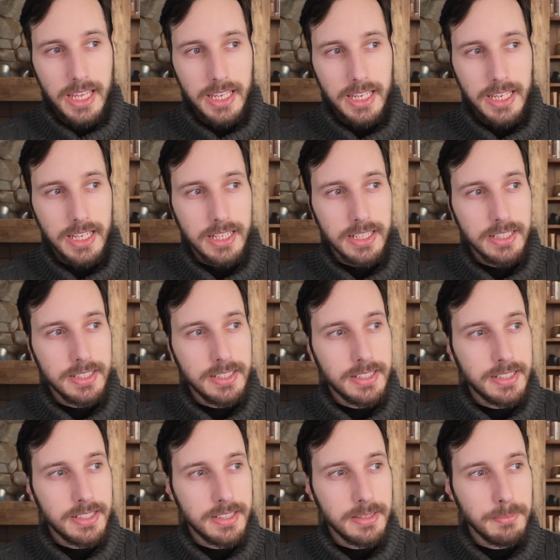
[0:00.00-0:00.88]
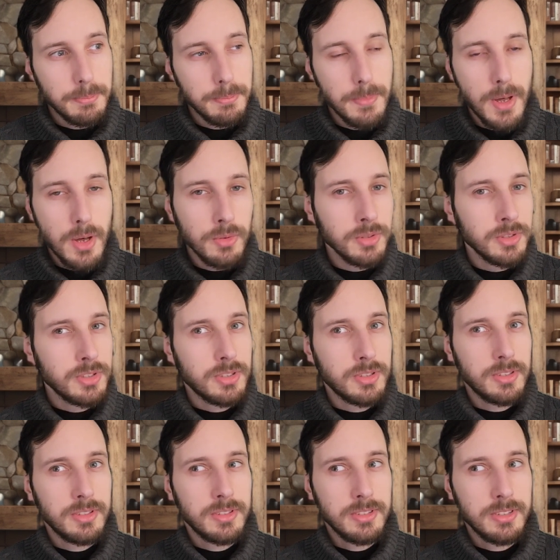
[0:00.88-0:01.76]
in the
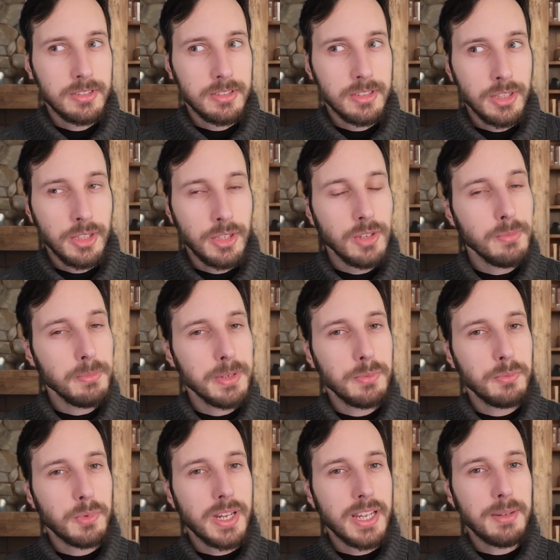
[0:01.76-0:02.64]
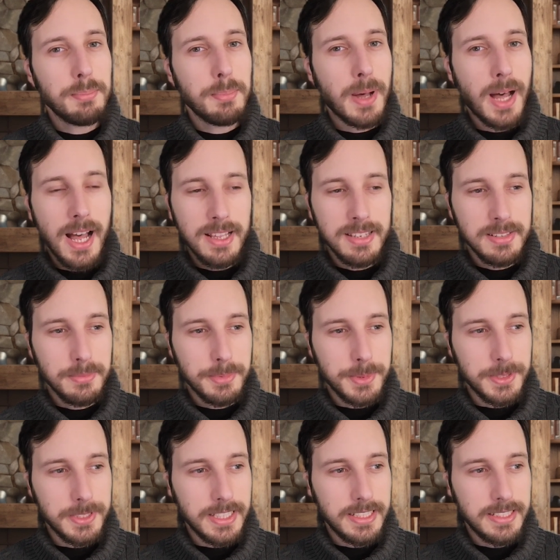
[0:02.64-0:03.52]
most human way
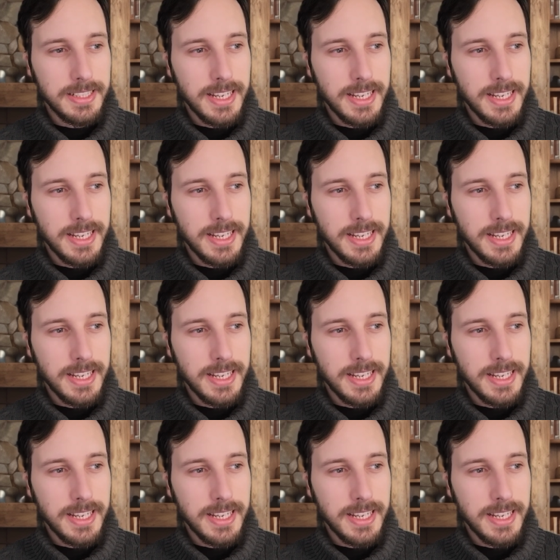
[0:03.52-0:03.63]
possible, and